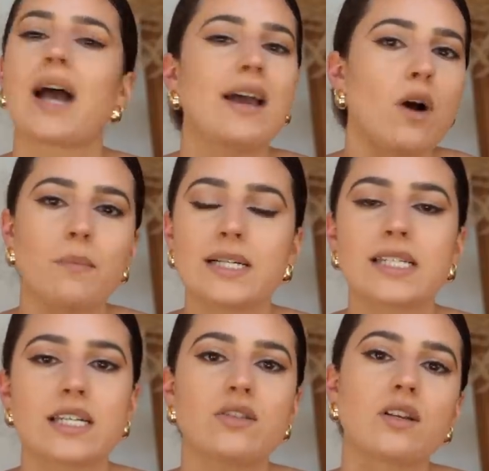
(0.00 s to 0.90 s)
I want my
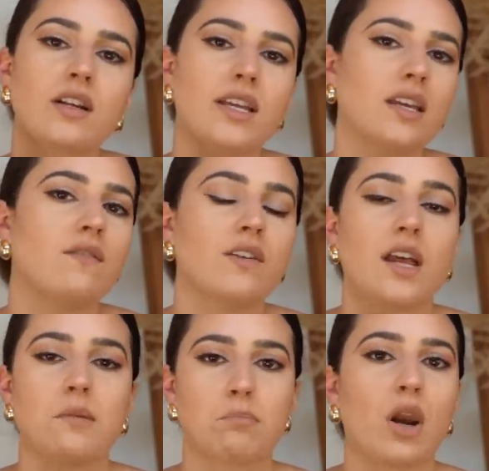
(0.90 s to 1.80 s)
skin to look even
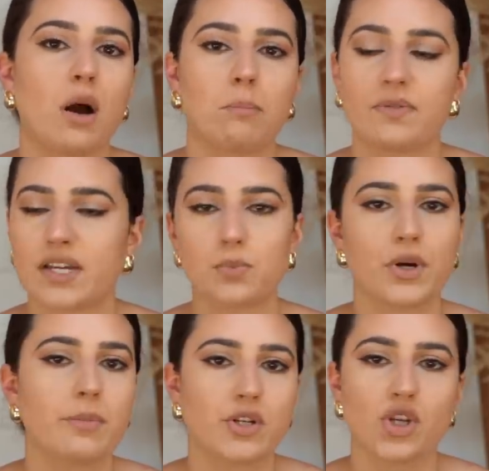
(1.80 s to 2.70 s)
and plump. That's
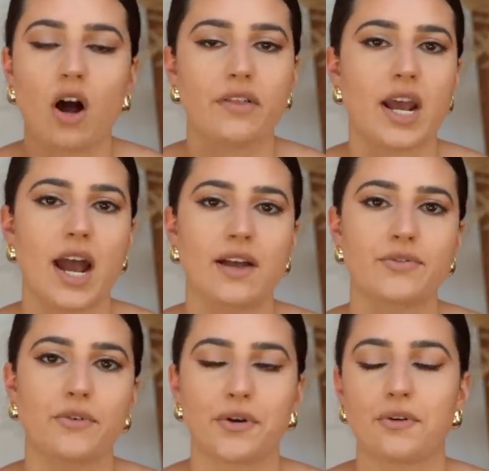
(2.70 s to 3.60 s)
pretty much all that I ask
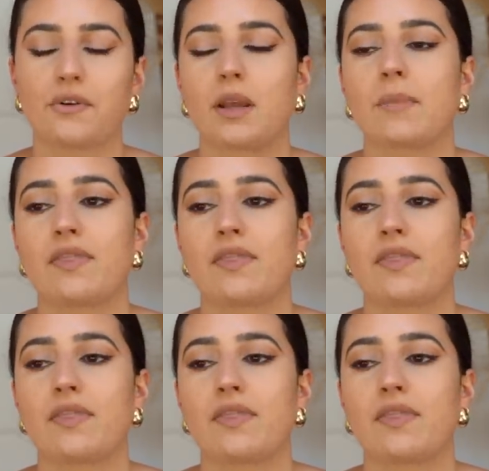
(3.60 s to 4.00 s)
for in a cream.